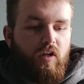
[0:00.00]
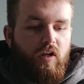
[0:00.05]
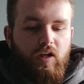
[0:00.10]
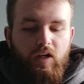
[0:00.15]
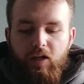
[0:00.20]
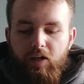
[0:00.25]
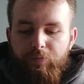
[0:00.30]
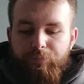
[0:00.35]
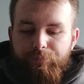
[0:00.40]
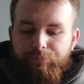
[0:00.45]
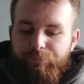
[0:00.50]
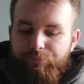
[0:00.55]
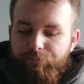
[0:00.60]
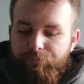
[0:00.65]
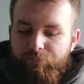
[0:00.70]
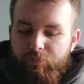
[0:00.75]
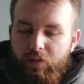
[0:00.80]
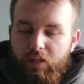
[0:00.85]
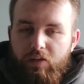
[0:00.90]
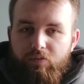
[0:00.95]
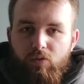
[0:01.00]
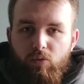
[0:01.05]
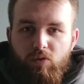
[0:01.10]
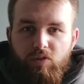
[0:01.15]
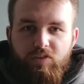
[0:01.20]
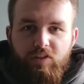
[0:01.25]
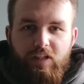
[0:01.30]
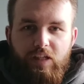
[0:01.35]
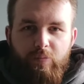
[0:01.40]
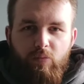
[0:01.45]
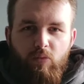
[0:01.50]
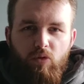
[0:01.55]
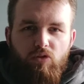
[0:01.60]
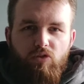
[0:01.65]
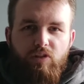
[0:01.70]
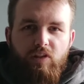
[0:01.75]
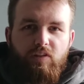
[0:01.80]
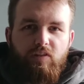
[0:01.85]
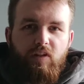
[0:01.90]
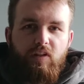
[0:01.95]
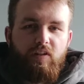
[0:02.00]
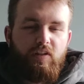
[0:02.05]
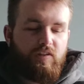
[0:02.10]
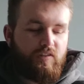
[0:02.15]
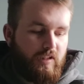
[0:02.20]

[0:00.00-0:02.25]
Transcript: If you want to see any more tricks like this,